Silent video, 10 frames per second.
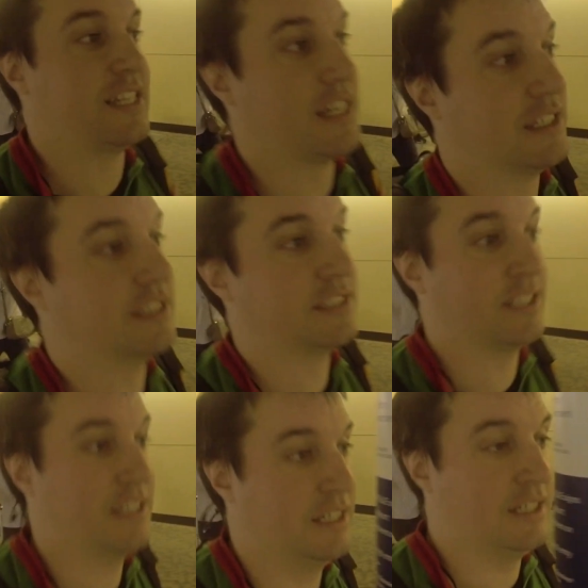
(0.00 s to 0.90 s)

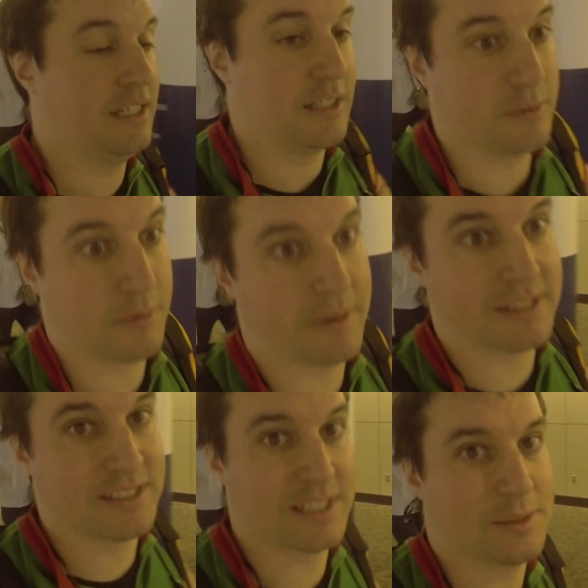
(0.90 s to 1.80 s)
Dallas. So
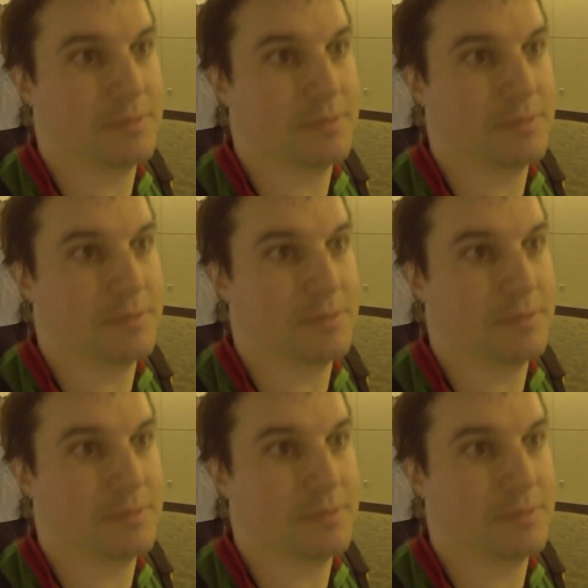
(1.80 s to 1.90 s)
about six